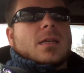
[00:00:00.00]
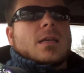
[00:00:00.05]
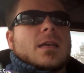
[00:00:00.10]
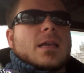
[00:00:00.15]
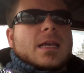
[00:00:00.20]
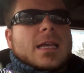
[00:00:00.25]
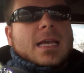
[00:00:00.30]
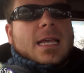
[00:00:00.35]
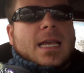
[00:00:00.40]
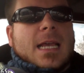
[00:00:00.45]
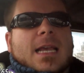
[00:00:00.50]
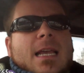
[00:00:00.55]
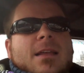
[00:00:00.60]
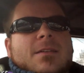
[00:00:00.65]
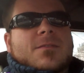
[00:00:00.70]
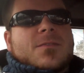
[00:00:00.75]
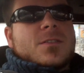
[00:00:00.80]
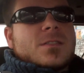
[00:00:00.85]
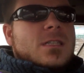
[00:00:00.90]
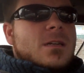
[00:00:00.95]

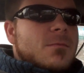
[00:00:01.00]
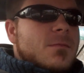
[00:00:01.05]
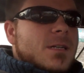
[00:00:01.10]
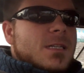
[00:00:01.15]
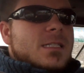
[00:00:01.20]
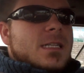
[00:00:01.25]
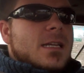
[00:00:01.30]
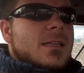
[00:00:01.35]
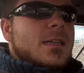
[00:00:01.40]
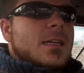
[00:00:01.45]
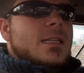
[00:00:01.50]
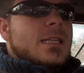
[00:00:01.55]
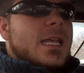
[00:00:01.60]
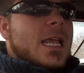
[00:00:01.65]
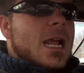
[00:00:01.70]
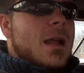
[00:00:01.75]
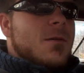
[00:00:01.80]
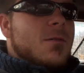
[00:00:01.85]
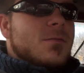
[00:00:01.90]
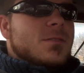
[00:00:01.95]
and for some reason I thought the
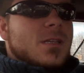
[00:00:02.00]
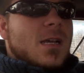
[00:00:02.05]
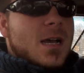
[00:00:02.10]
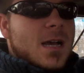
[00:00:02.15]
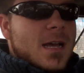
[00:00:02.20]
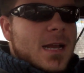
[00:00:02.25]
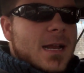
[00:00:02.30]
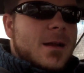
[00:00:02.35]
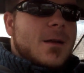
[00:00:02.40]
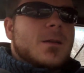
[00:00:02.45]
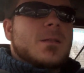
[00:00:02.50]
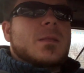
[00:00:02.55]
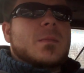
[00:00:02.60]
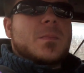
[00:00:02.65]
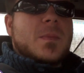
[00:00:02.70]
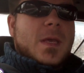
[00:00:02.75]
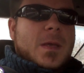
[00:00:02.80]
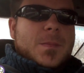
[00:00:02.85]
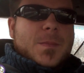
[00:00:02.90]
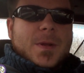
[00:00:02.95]
camera was on. I heard the
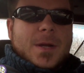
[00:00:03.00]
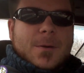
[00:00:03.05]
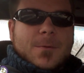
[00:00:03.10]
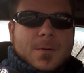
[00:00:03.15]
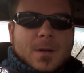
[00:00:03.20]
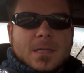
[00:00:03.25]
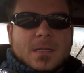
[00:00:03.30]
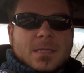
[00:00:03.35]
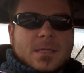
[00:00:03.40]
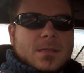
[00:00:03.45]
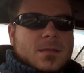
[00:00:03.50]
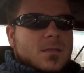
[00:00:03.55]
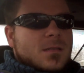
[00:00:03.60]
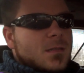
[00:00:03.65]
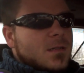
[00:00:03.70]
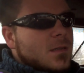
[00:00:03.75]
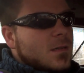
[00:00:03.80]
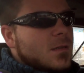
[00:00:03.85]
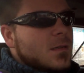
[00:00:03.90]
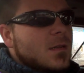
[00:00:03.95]
beep and it wasn't,
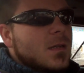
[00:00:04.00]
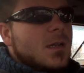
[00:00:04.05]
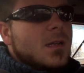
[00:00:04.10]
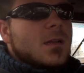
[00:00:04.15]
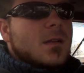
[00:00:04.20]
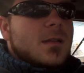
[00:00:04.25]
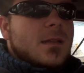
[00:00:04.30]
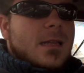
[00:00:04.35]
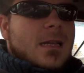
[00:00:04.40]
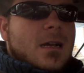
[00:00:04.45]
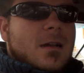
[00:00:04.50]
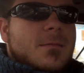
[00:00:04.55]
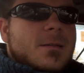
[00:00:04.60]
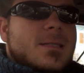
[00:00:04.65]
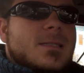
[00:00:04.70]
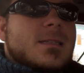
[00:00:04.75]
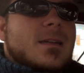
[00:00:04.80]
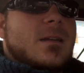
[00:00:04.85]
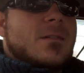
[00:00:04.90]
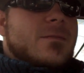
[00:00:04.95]
so now I'm
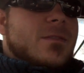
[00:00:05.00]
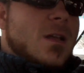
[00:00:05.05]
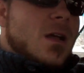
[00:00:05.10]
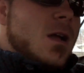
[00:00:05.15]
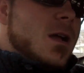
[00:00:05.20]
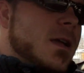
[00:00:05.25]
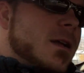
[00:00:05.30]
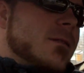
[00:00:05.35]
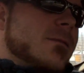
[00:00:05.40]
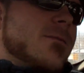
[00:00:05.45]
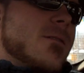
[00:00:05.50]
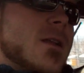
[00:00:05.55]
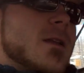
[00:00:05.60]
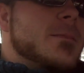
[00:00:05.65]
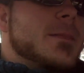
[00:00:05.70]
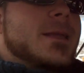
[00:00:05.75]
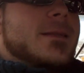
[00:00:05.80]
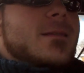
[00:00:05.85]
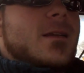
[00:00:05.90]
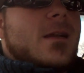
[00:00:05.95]
gonna start vlogging in front
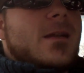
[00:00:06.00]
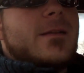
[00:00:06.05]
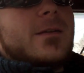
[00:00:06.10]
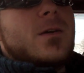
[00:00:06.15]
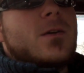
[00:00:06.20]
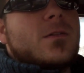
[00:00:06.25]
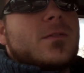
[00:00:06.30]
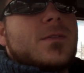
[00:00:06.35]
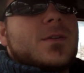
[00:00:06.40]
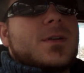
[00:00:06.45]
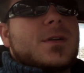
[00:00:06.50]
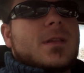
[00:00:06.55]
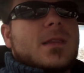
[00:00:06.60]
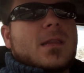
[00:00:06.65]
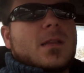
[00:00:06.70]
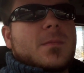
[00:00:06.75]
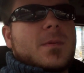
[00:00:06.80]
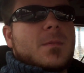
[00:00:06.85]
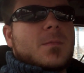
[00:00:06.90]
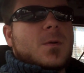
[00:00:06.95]
of me, turn it over, a
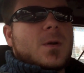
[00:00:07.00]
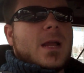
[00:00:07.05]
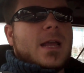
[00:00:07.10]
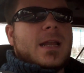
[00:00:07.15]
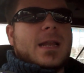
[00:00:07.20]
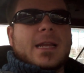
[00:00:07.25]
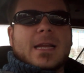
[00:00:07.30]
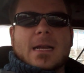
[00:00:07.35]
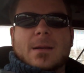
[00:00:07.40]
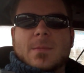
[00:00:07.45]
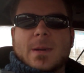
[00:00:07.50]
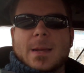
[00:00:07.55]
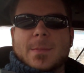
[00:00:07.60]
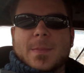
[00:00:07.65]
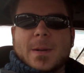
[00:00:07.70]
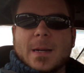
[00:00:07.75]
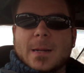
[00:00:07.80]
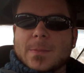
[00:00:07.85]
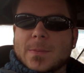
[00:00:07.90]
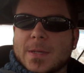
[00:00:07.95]
little bit more editing on my
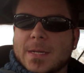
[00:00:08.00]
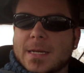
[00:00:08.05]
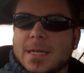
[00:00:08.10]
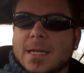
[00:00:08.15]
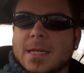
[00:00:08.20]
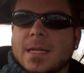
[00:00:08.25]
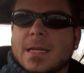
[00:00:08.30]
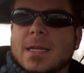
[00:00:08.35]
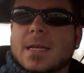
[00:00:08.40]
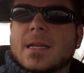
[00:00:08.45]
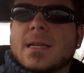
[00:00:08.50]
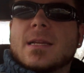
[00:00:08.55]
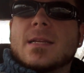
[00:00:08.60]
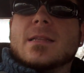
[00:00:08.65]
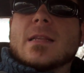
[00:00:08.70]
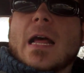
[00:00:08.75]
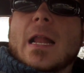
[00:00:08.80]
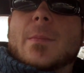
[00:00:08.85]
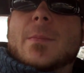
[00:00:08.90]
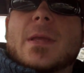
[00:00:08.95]
part, but
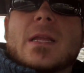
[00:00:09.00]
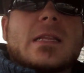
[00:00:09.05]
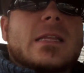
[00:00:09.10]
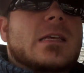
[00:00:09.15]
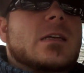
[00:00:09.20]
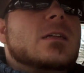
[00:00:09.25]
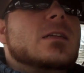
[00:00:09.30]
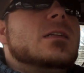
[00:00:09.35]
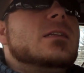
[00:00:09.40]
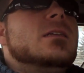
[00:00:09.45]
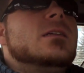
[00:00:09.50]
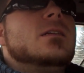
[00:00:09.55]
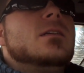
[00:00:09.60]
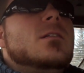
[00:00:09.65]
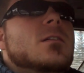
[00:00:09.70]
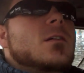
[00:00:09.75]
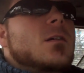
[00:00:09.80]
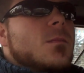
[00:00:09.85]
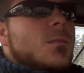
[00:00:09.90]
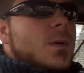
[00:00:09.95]
not a big deal.
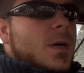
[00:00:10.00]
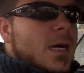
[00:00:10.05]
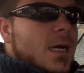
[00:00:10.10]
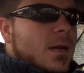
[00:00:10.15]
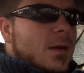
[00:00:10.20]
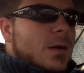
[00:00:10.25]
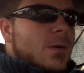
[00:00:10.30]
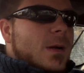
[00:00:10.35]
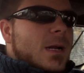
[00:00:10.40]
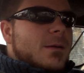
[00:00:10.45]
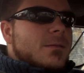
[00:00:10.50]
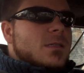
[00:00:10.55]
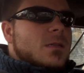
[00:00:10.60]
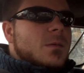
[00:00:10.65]
But what I was